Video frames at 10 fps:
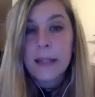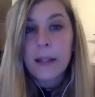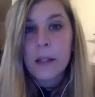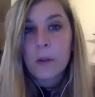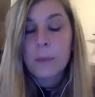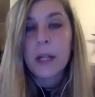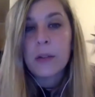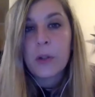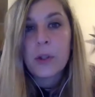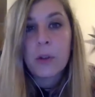the European
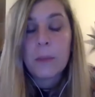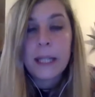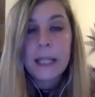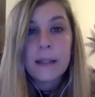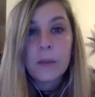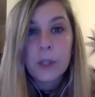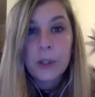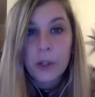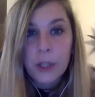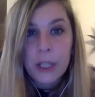Union made a deal with
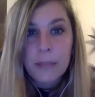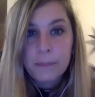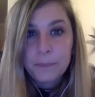Turkey,